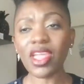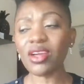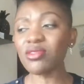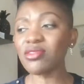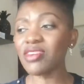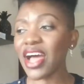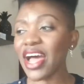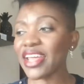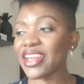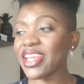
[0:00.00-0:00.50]

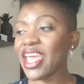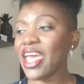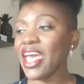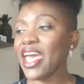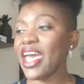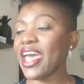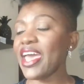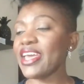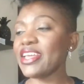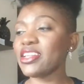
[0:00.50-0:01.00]
right,
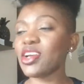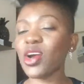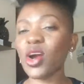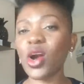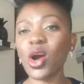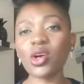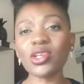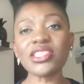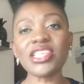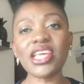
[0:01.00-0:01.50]
and
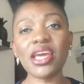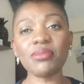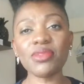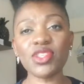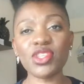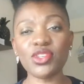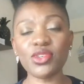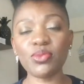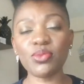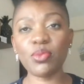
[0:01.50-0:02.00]
cause them
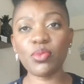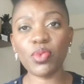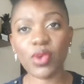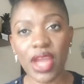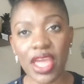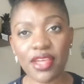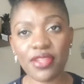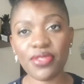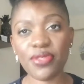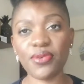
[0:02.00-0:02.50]
to
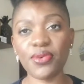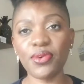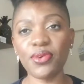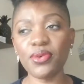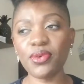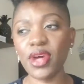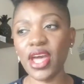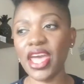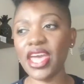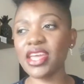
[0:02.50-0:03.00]
break
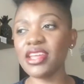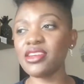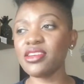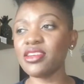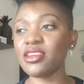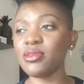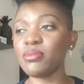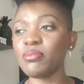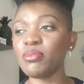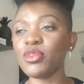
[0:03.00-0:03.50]
through
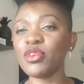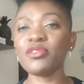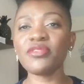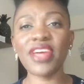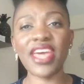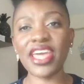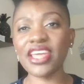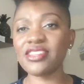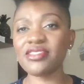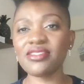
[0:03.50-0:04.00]
and move
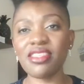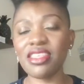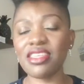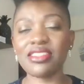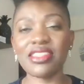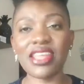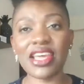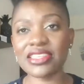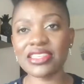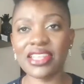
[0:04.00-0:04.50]
ahead to the
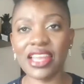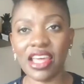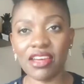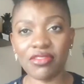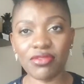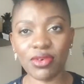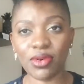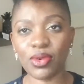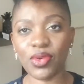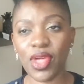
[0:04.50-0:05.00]
next
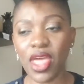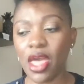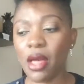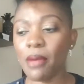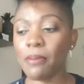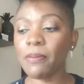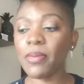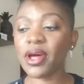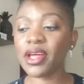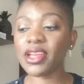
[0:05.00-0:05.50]
level.
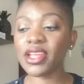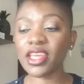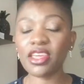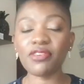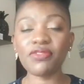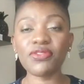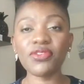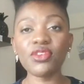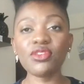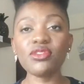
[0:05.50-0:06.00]
But
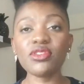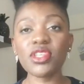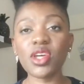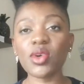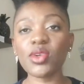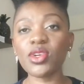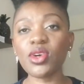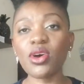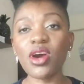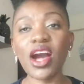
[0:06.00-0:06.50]
if you
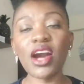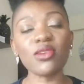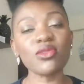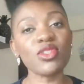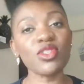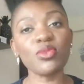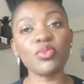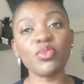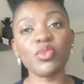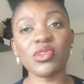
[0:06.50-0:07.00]
don't know how
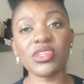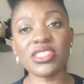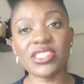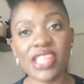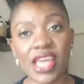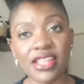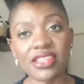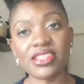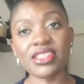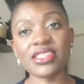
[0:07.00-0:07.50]
to
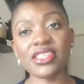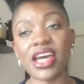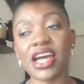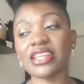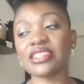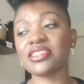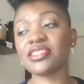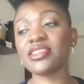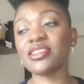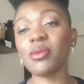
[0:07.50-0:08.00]
present it
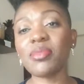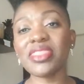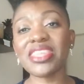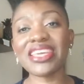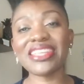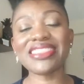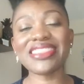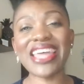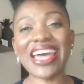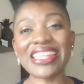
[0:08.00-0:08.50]
as
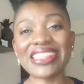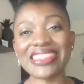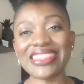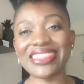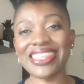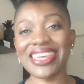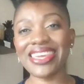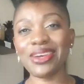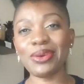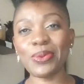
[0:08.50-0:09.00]
something that
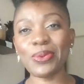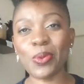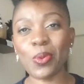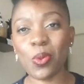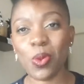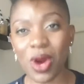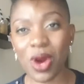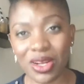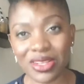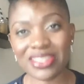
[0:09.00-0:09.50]
they
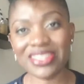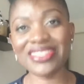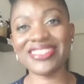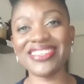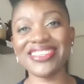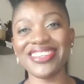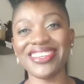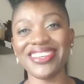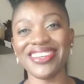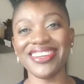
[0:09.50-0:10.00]

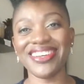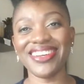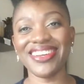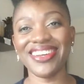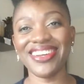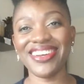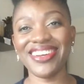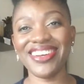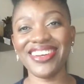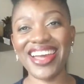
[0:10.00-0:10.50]
want,
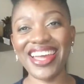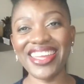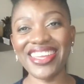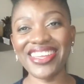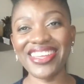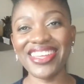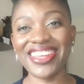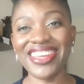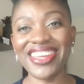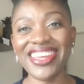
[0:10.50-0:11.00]
right,
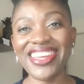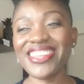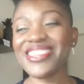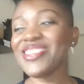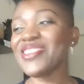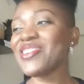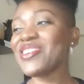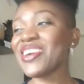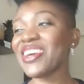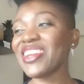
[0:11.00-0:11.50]

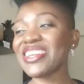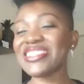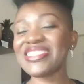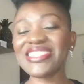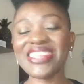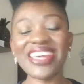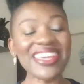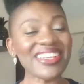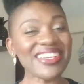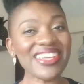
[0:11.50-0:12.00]
you're gonna
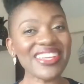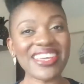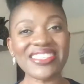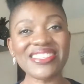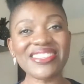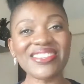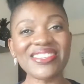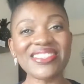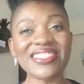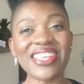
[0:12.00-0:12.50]
second
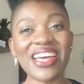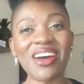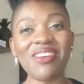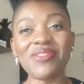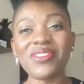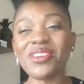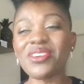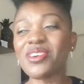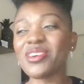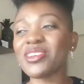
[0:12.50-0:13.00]
guess yourself.
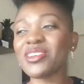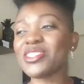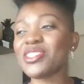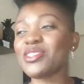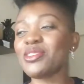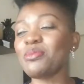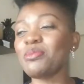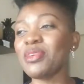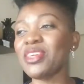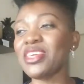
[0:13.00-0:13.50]
You're going
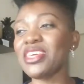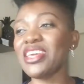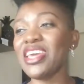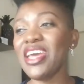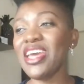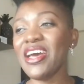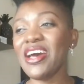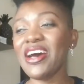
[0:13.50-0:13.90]
to be